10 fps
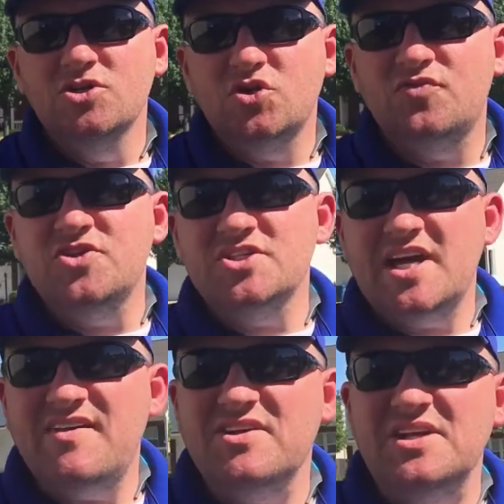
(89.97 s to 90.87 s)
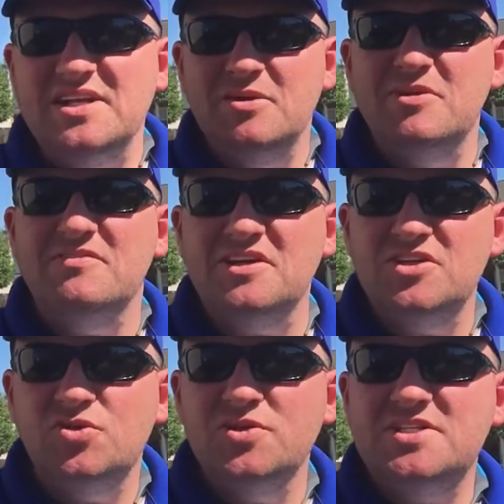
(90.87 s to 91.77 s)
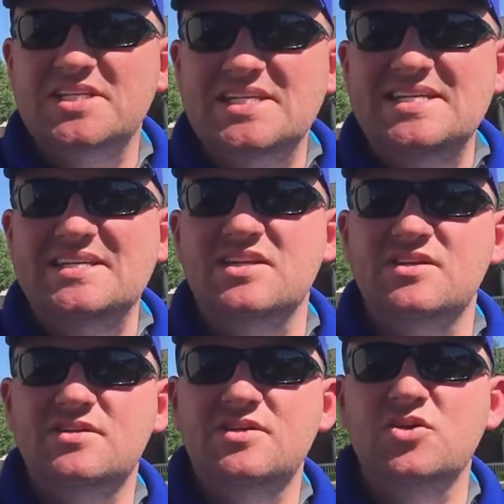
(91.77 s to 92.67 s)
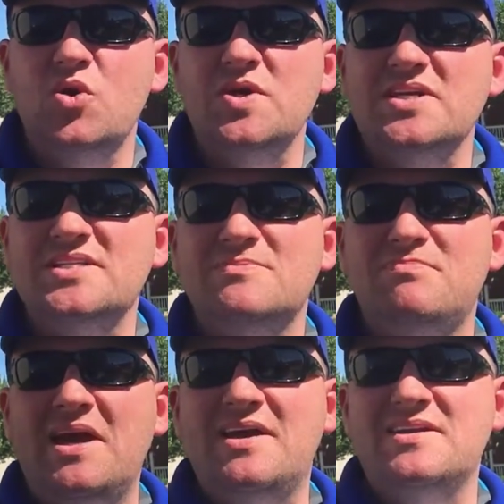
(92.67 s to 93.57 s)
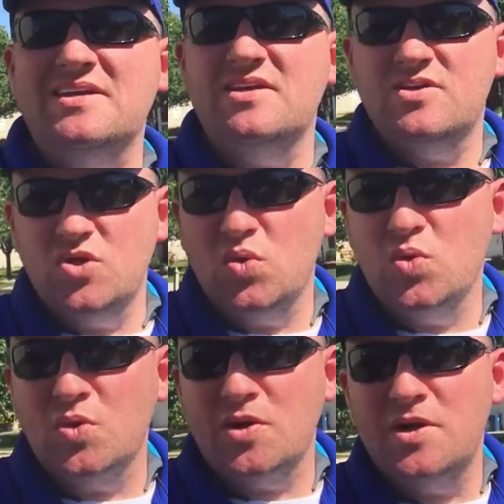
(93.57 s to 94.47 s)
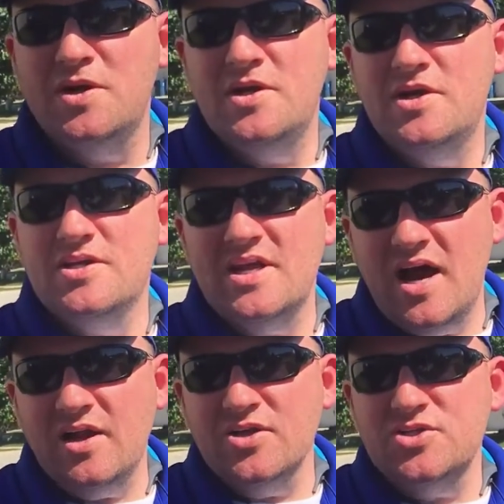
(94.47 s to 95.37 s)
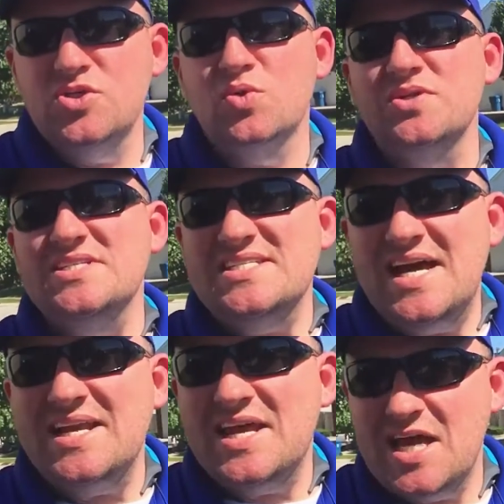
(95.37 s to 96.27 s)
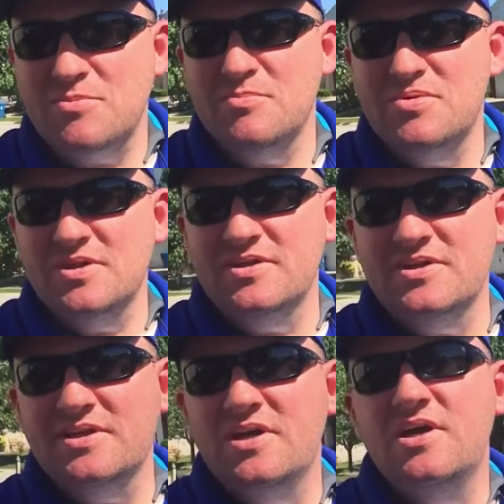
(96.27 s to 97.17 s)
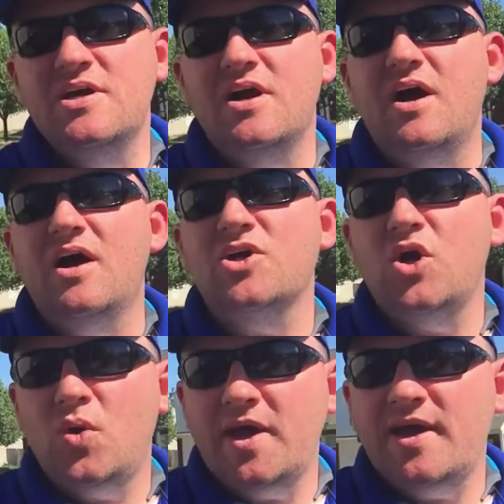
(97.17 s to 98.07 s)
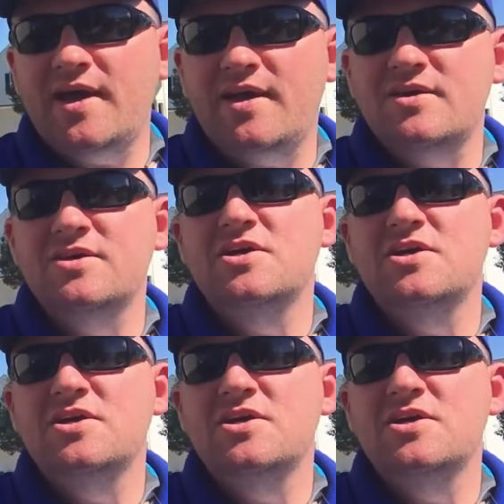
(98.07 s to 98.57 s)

So if you just have a little bit of interest in, you know, expanding your knowledge, your design capability, uh, go ahead,